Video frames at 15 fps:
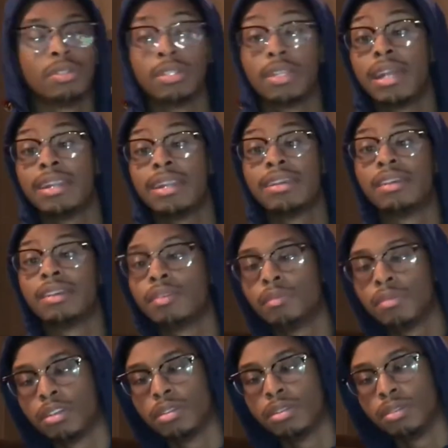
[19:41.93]
That nigga,
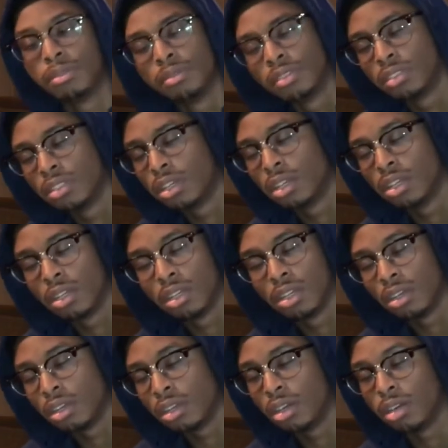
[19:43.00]
bro.
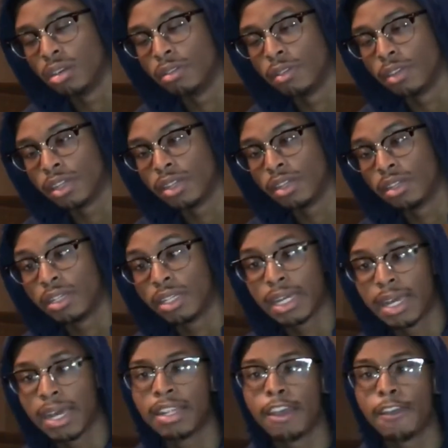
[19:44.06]
Oh, nigga
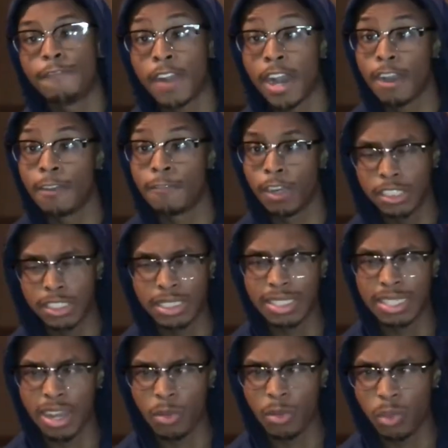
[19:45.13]
had like five verses in
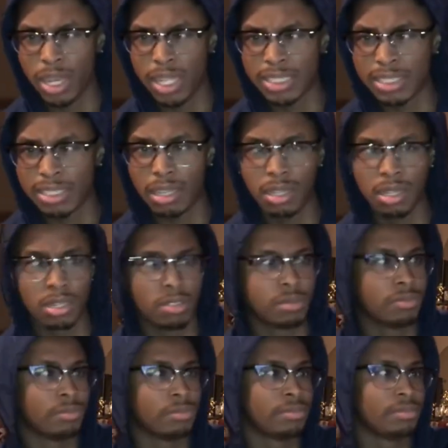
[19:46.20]
that one
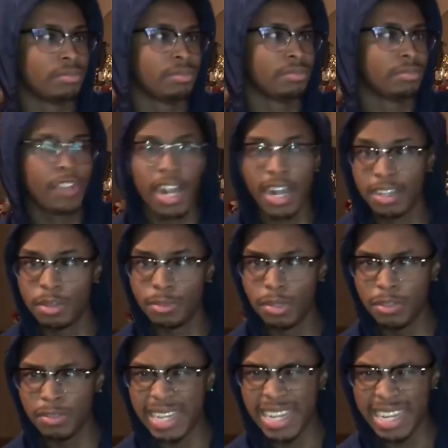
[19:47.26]
Fire in the
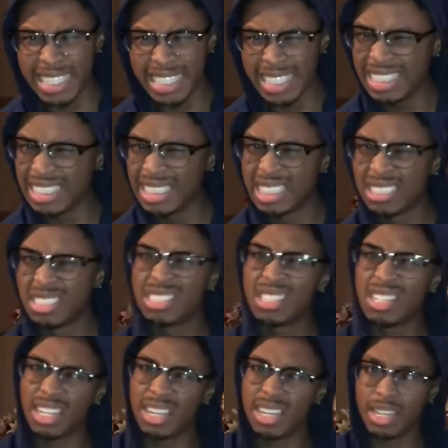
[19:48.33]
Booth, didn't he?
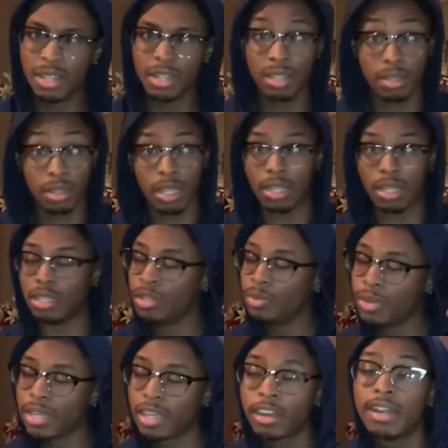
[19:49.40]
And then, he
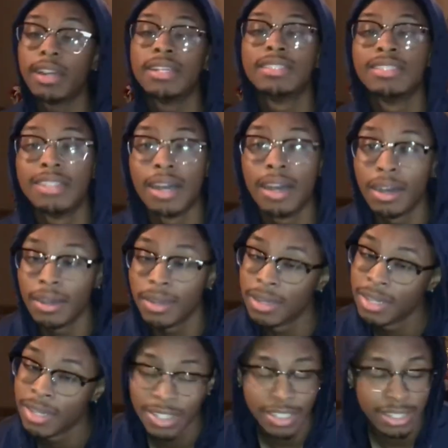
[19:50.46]
went crazy, dog.
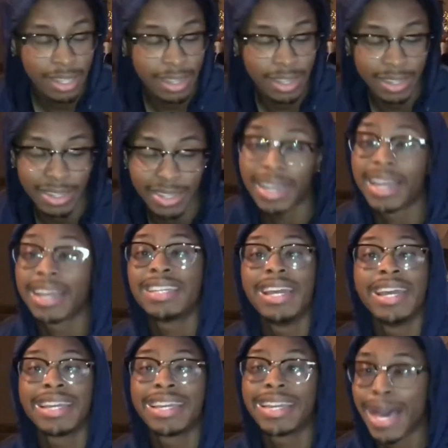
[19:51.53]
Hey, I
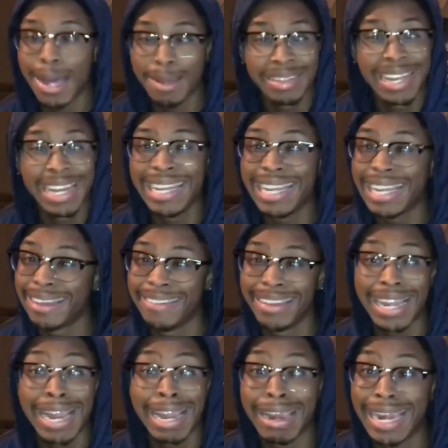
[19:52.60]
can't cap. That nigga
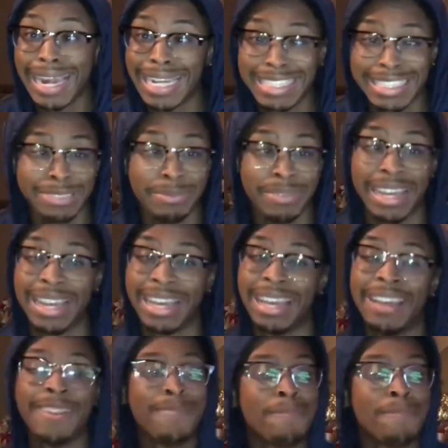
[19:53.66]
went crazy, man.